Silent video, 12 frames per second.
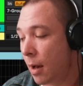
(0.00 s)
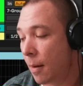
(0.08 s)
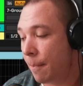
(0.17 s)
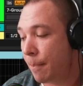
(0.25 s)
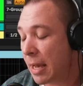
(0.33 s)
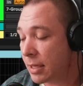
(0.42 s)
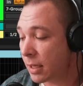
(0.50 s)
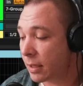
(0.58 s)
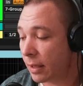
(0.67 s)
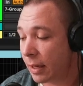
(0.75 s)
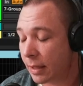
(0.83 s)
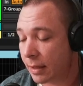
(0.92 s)

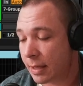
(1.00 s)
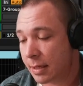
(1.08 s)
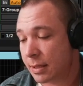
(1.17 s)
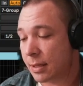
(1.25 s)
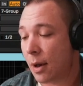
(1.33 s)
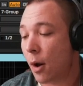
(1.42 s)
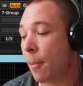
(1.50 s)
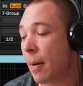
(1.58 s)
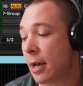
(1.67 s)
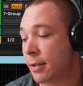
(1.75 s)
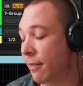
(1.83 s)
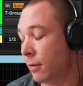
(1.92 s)
Basically, this is an
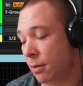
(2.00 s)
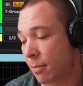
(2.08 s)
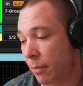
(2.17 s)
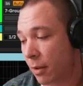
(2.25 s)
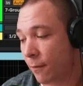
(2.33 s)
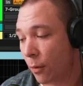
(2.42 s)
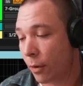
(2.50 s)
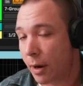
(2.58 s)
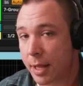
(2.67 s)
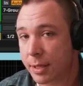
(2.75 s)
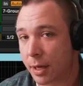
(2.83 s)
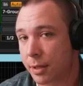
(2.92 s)
all-pass filter, but with 4
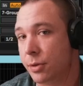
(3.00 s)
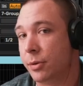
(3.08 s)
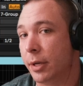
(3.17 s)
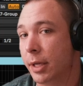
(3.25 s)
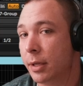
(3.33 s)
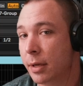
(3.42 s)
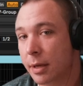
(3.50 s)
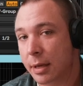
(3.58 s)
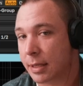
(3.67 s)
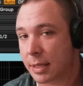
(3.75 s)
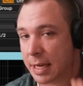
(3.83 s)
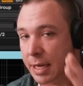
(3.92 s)
ends onto it.
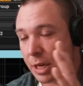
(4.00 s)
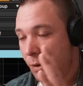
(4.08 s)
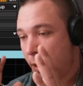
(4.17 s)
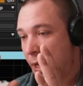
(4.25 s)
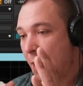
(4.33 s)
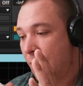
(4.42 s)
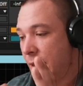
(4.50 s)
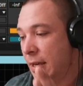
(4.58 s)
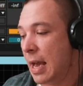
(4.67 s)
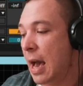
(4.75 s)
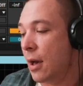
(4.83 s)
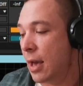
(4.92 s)
It's EQing
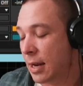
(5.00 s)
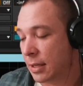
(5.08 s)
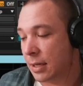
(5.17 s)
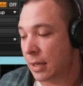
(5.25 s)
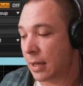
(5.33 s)
everything out, and it's